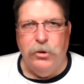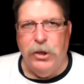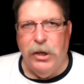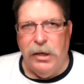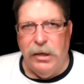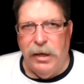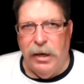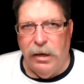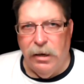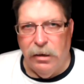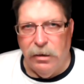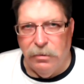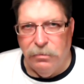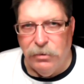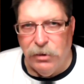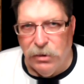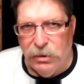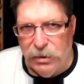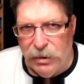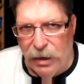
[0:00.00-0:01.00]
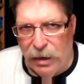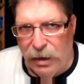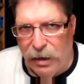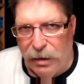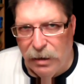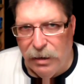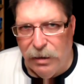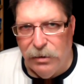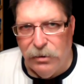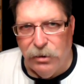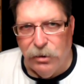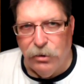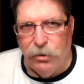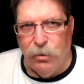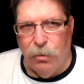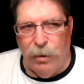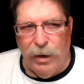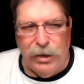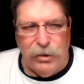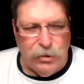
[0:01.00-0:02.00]
total shutdown of society
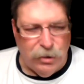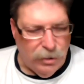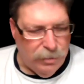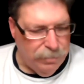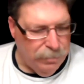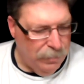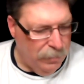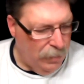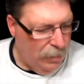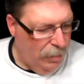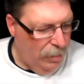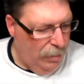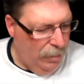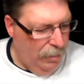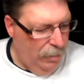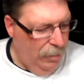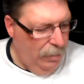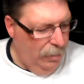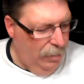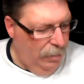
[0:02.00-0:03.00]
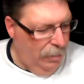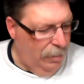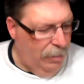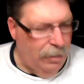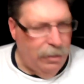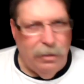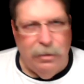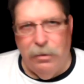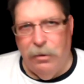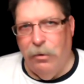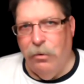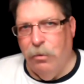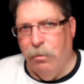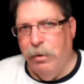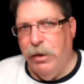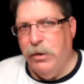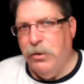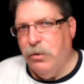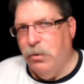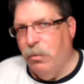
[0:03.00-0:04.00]
situation,
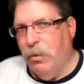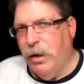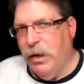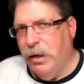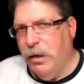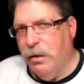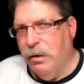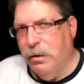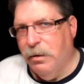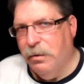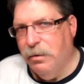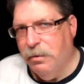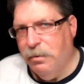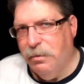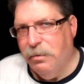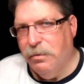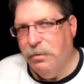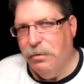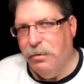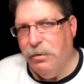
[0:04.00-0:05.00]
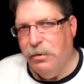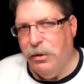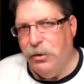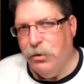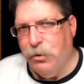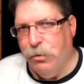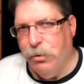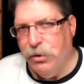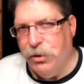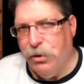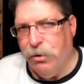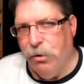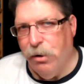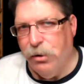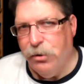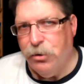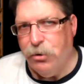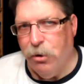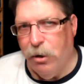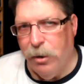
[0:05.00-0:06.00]
they're the reason why these
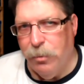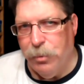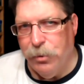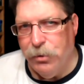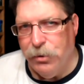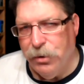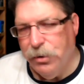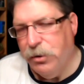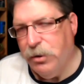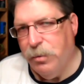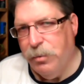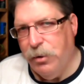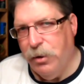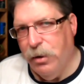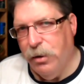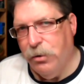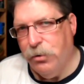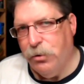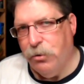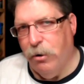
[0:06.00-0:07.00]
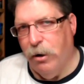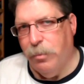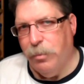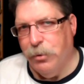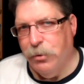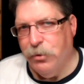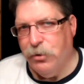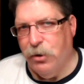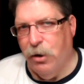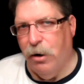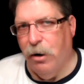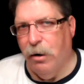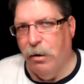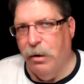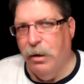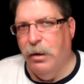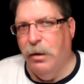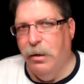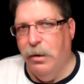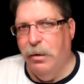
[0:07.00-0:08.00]
Kriss Kross Stroppers and some of the other stroppers
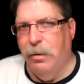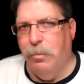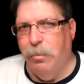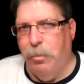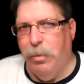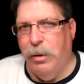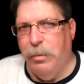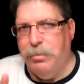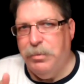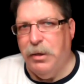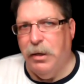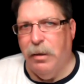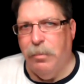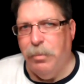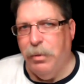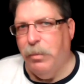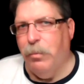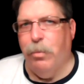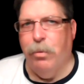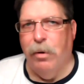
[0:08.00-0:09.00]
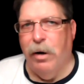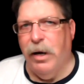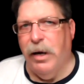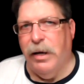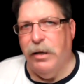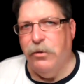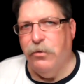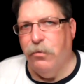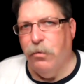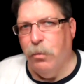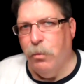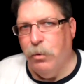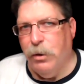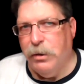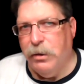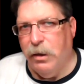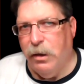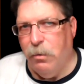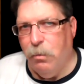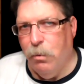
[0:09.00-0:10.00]
are bumped up in price
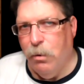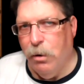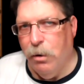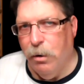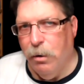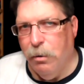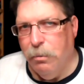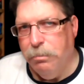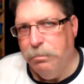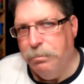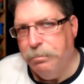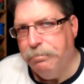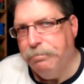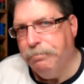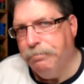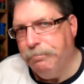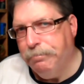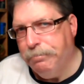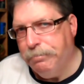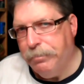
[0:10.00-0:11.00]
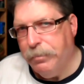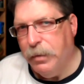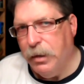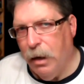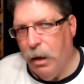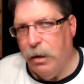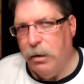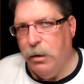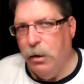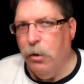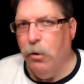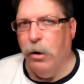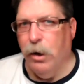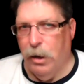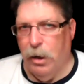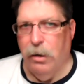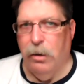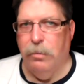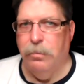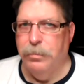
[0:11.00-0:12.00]
from what they were a
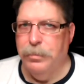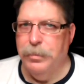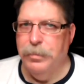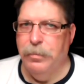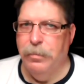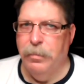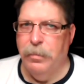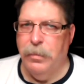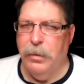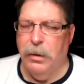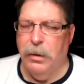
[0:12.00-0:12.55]
year ago.